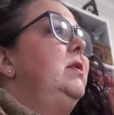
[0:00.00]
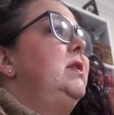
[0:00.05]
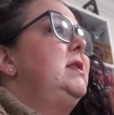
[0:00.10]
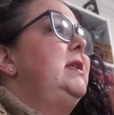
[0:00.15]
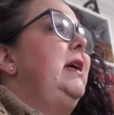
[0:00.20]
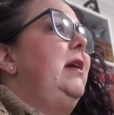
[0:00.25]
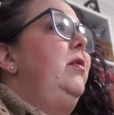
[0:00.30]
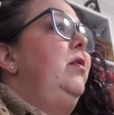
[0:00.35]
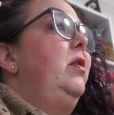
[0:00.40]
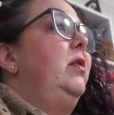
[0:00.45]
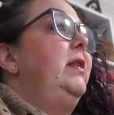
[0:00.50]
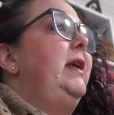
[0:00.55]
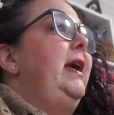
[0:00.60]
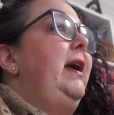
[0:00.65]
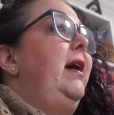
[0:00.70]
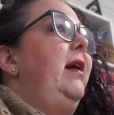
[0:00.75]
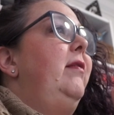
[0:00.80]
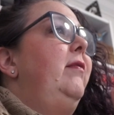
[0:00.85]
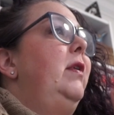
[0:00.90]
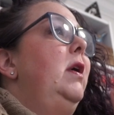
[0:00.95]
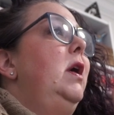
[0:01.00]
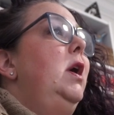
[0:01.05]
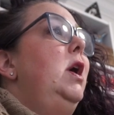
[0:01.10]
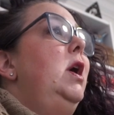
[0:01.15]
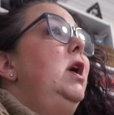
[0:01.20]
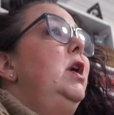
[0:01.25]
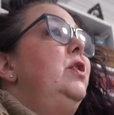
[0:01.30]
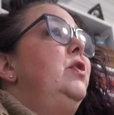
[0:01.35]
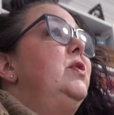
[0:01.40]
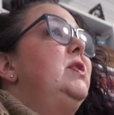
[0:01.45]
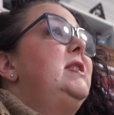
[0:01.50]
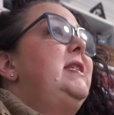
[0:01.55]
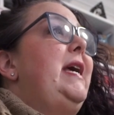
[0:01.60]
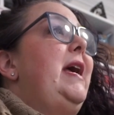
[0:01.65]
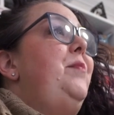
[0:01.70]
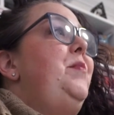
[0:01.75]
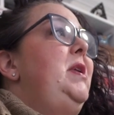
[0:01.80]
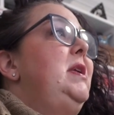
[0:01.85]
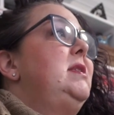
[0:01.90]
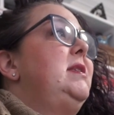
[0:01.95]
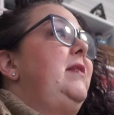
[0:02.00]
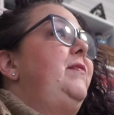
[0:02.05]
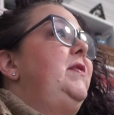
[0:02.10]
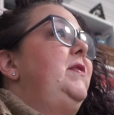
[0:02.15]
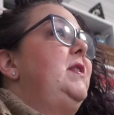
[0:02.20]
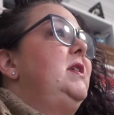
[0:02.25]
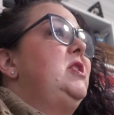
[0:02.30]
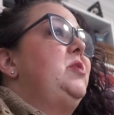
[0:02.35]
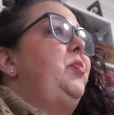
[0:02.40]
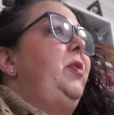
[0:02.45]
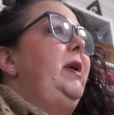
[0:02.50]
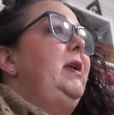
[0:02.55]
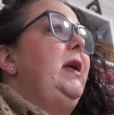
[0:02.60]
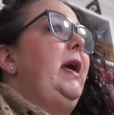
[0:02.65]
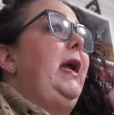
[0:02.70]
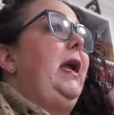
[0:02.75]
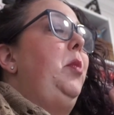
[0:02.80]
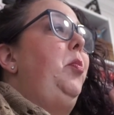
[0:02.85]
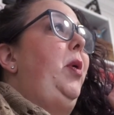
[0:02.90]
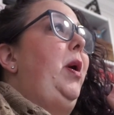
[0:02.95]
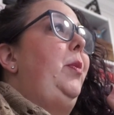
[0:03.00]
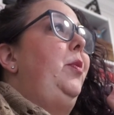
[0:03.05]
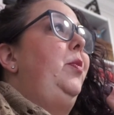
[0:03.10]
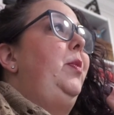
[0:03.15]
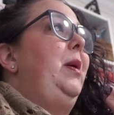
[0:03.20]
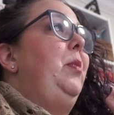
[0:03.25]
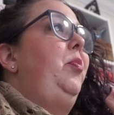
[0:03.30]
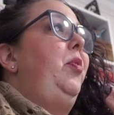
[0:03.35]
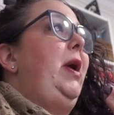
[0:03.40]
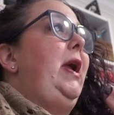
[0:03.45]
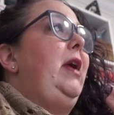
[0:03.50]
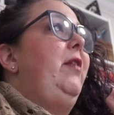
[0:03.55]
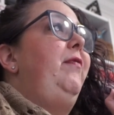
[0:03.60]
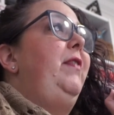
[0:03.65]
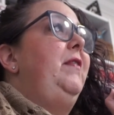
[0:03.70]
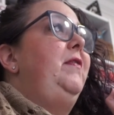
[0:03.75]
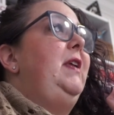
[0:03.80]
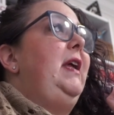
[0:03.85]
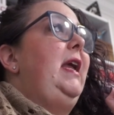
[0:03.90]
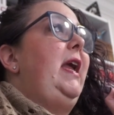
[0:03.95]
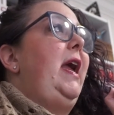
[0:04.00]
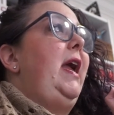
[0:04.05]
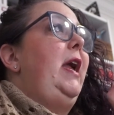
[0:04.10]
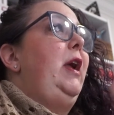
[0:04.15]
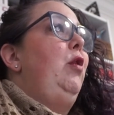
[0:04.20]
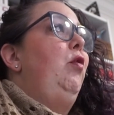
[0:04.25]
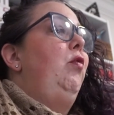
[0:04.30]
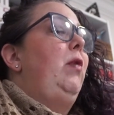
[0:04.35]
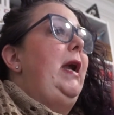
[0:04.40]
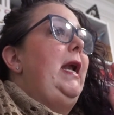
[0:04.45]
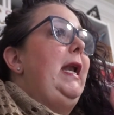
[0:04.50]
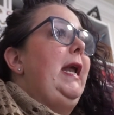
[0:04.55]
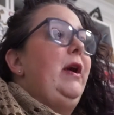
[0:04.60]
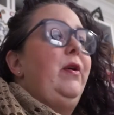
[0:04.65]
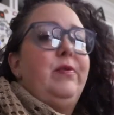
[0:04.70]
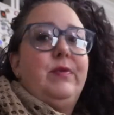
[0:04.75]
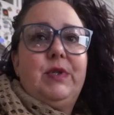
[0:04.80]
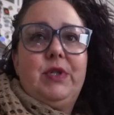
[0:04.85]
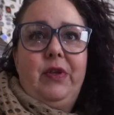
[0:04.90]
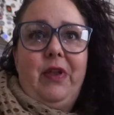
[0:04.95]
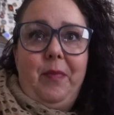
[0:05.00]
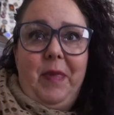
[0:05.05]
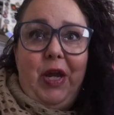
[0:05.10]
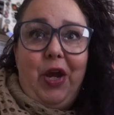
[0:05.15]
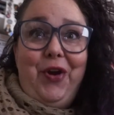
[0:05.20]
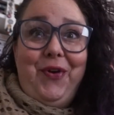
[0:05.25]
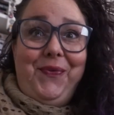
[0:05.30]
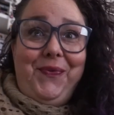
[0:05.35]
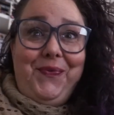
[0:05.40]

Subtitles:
Let's see how long they have. There's 10 minutes left of this sprint. I can probably break 50K right now. So let me go.